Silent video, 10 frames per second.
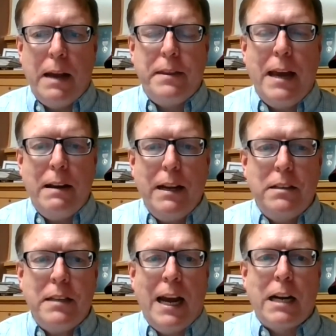at that
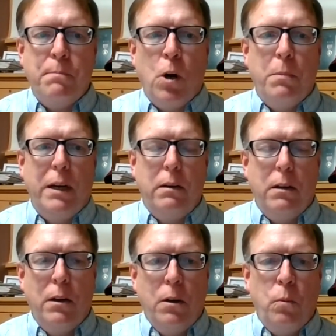exact moment,
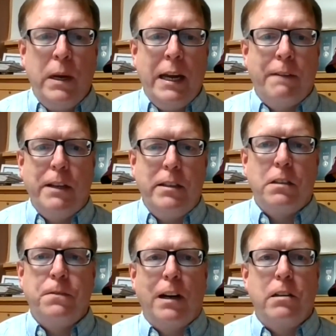we have a
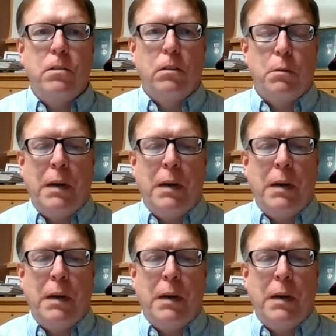dysfunctional